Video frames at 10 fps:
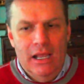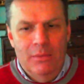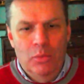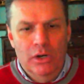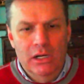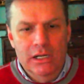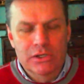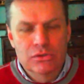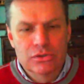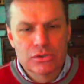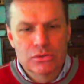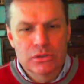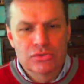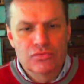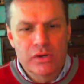And what I'd like you to do
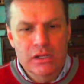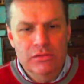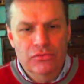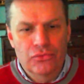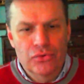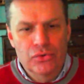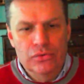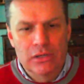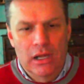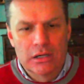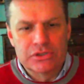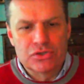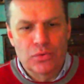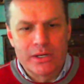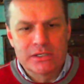is read through the
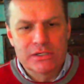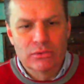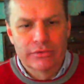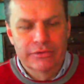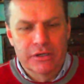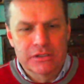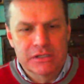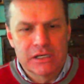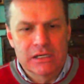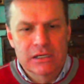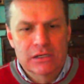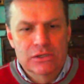last 20 or 30